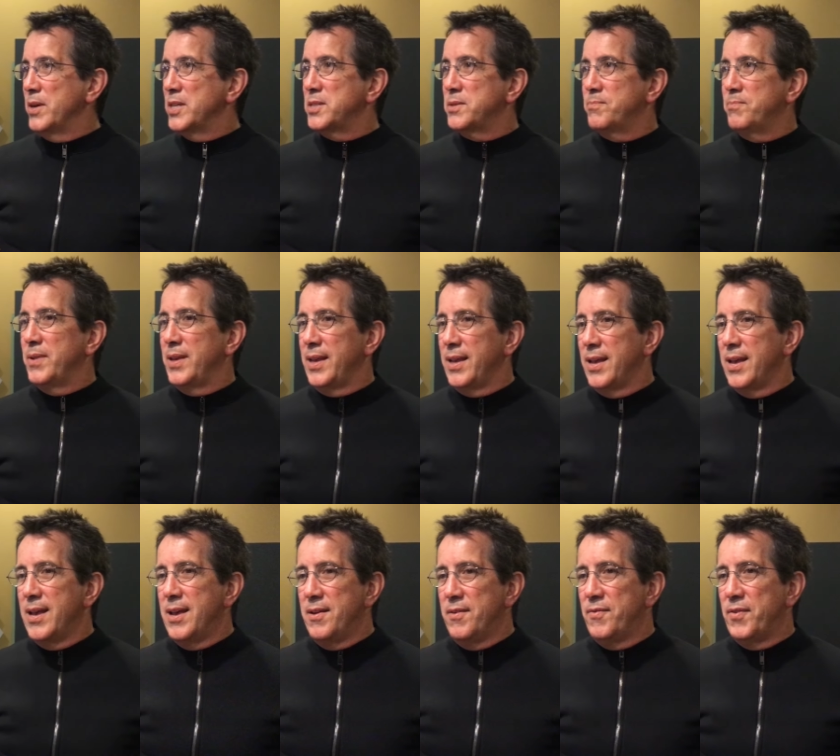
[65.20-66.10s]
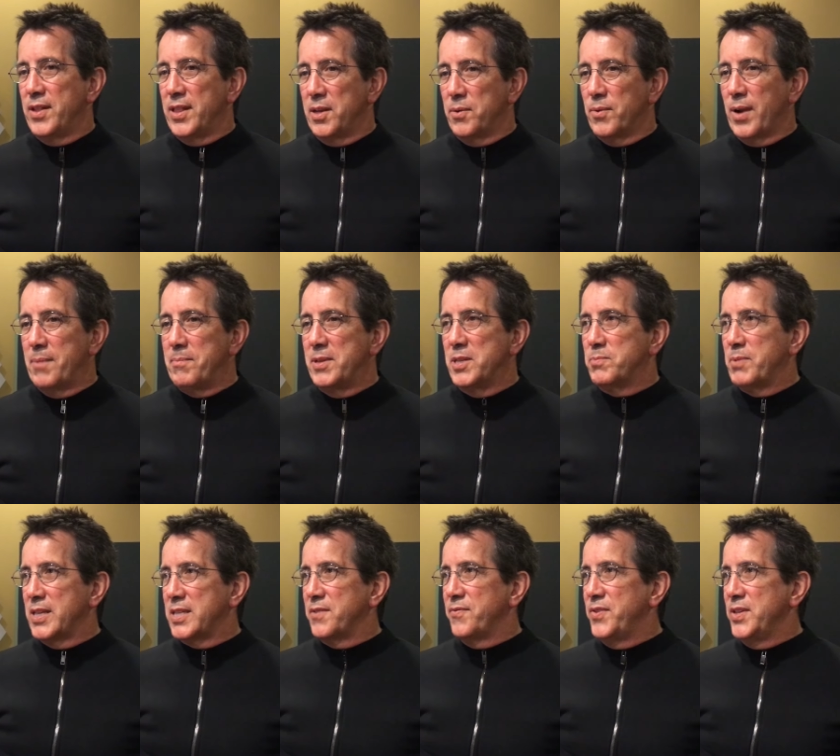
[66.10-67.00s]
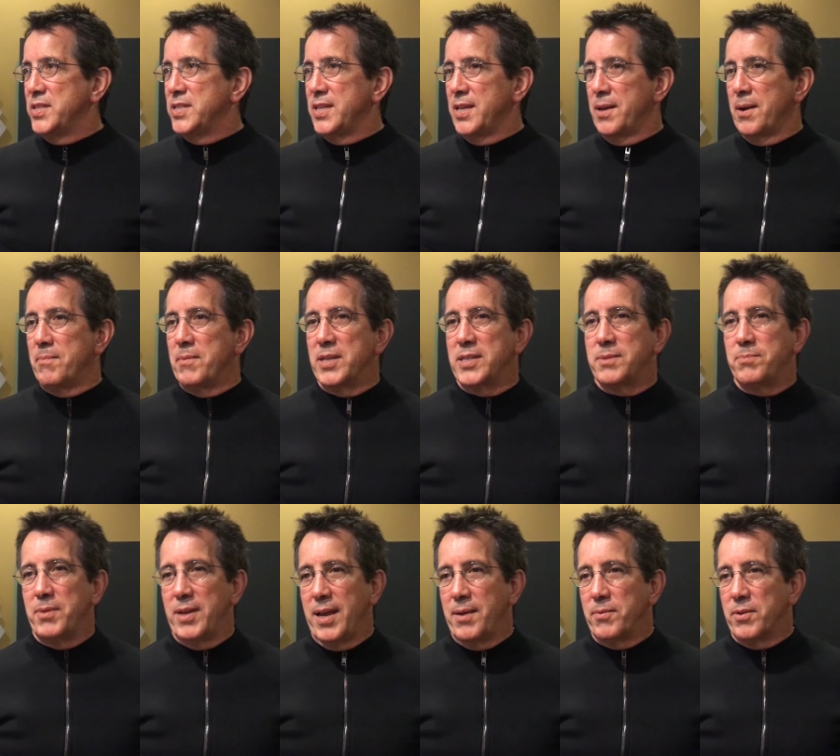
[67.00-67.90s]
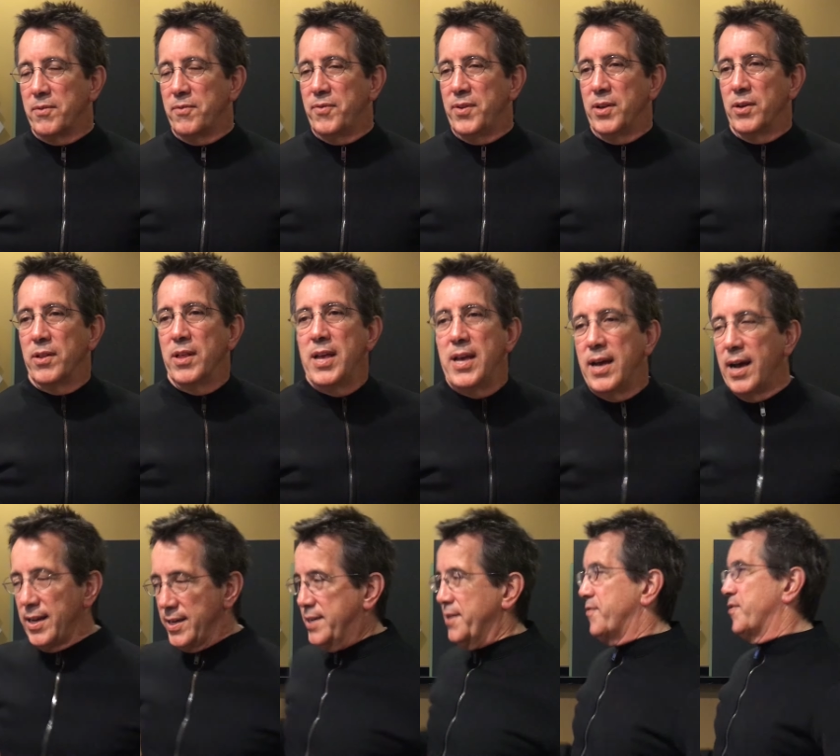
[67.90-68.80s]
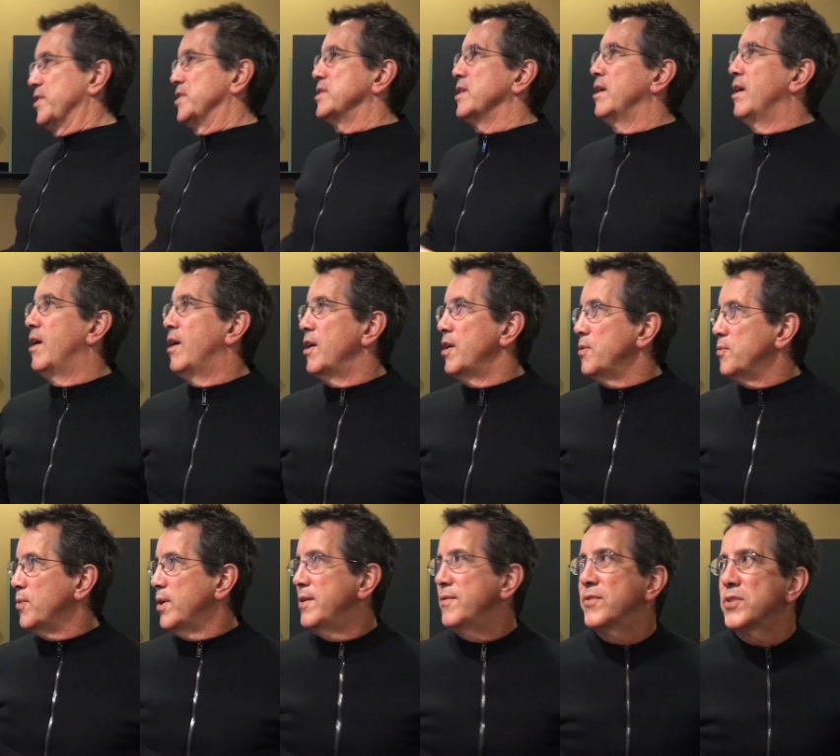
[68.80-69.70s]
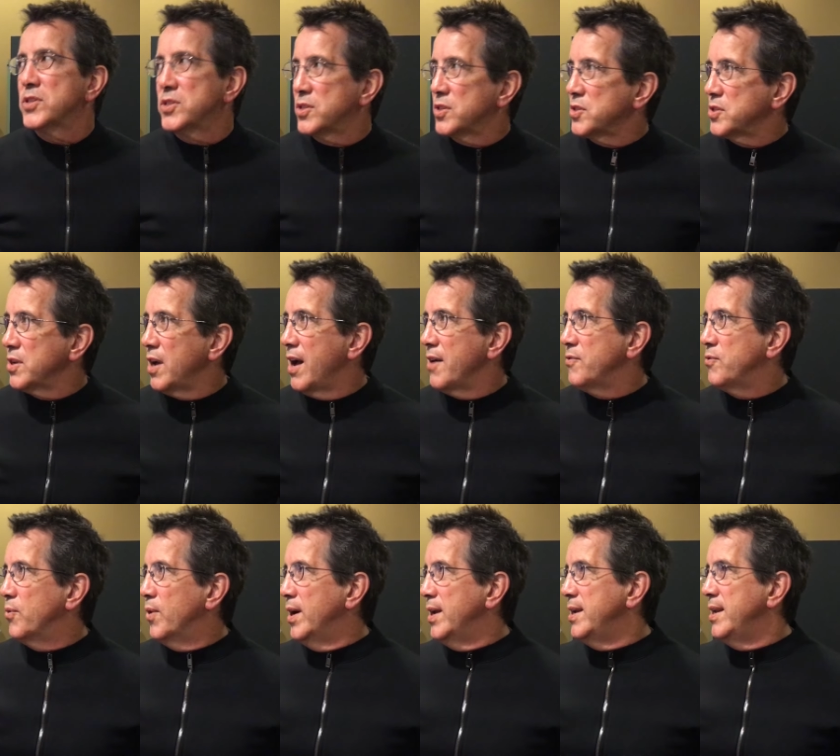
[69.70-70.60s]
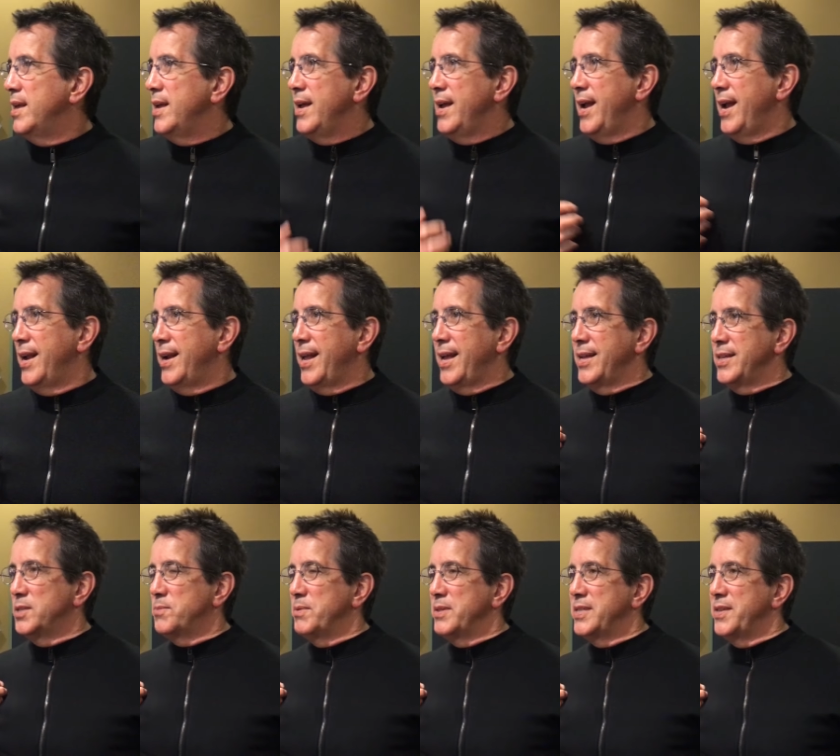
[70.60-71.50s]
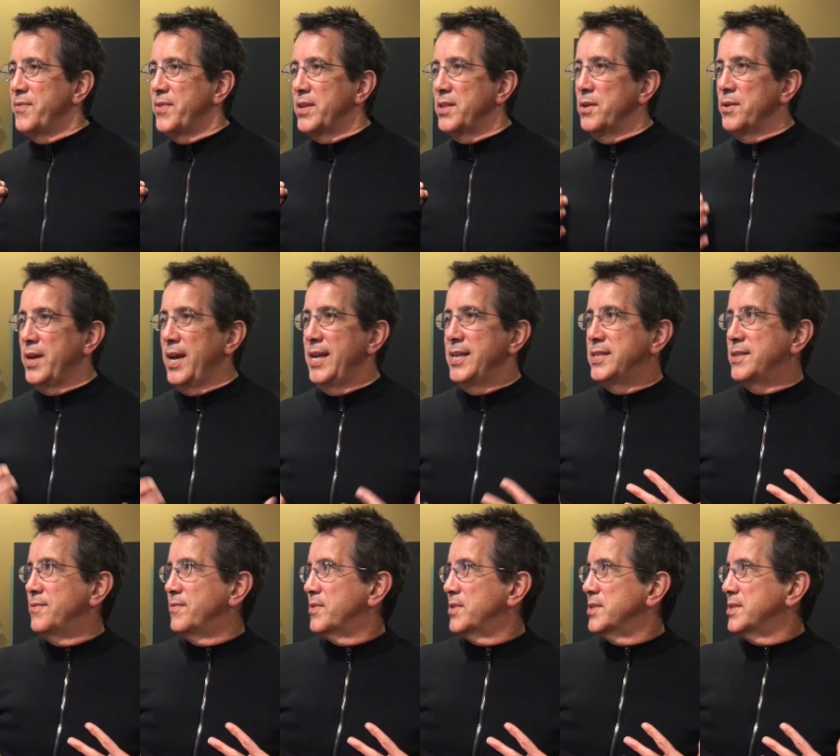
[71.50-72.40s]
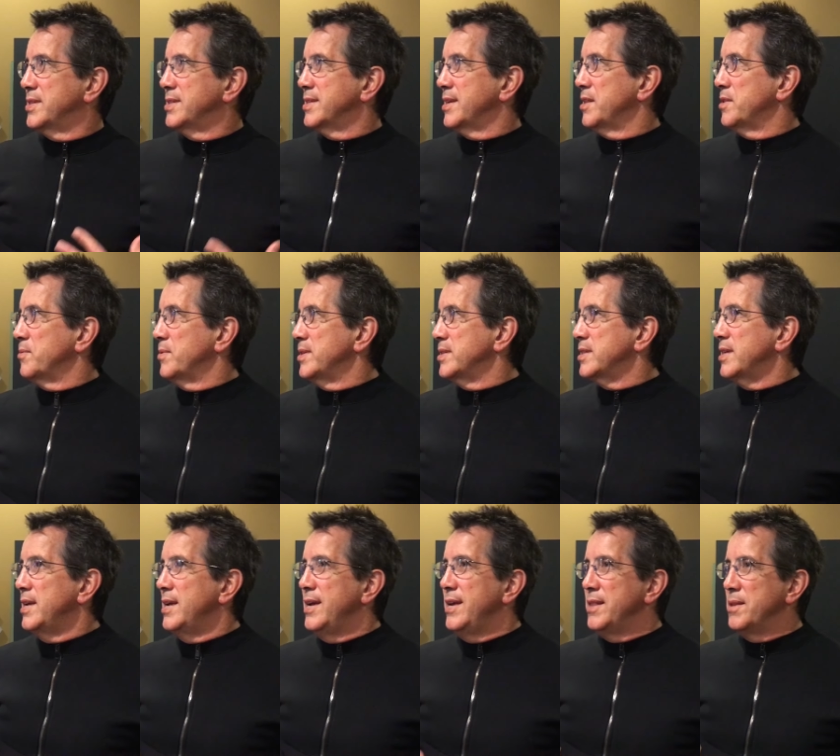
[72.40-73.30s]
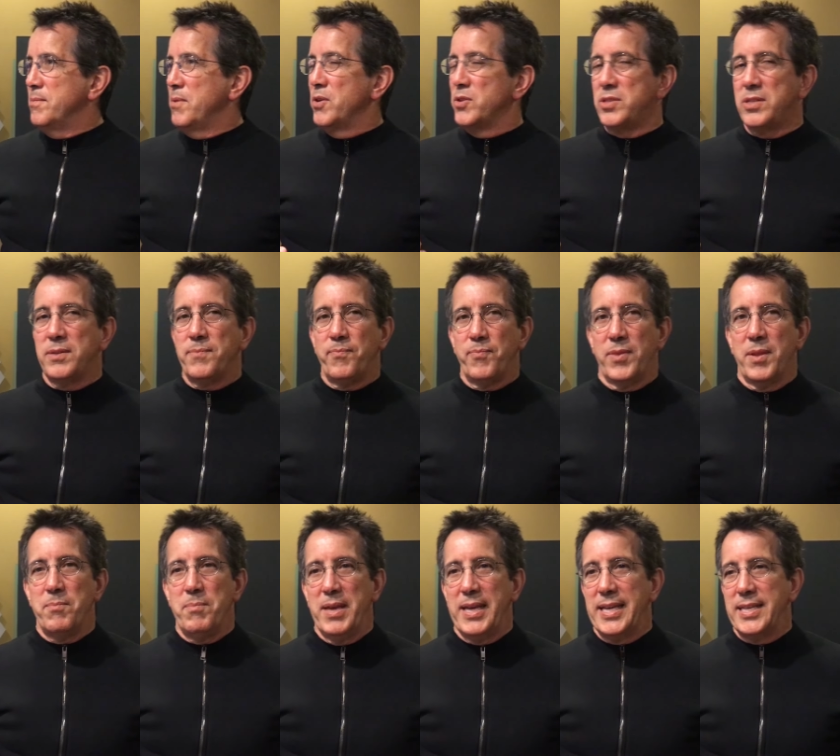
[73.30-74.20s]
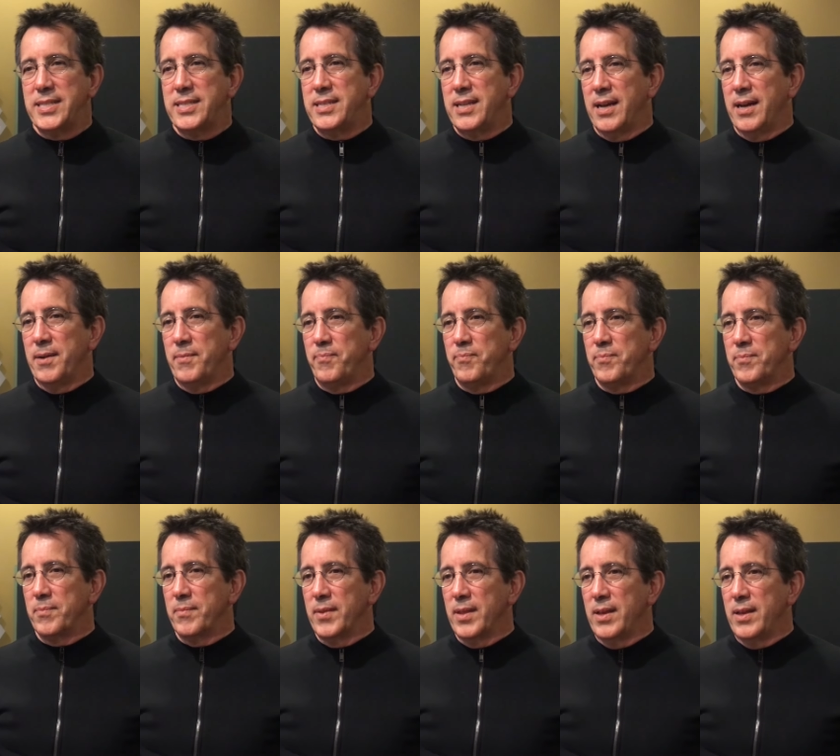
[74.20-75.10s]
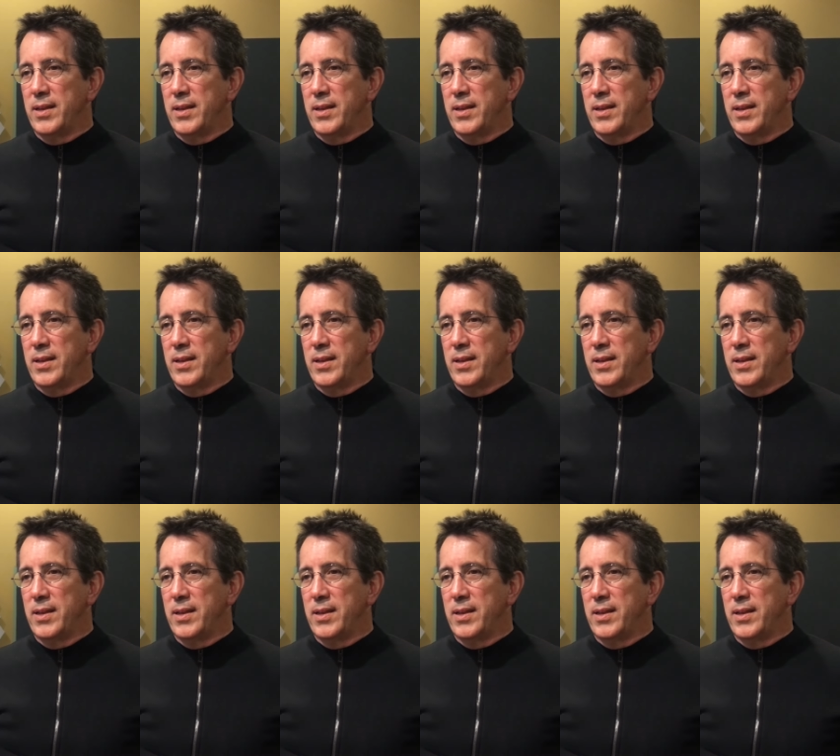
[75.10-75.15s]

must yeah. be feeling, when I mean specificity, I must be able to feel a difference, a hard one versus a soft one, and a specific location versus other ones. The most, the biggest um,